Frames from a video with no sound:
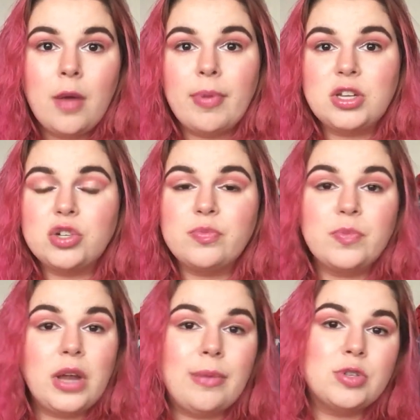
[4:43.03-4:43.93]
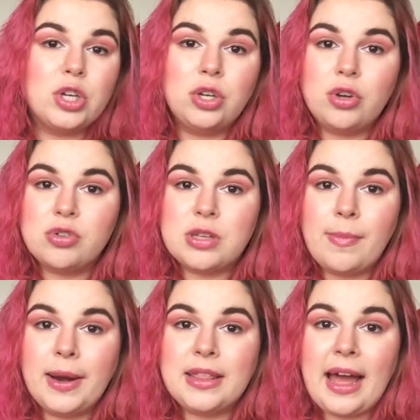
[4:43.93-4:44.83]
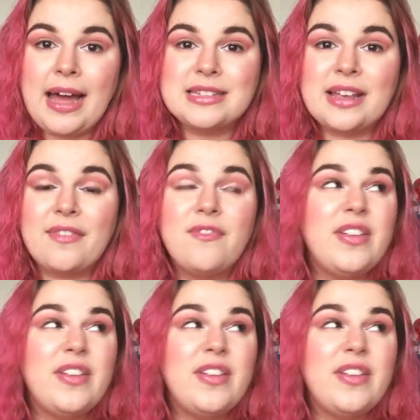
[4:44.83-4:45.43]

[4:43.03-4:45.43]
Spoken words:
But I'm sure you know somebody that has like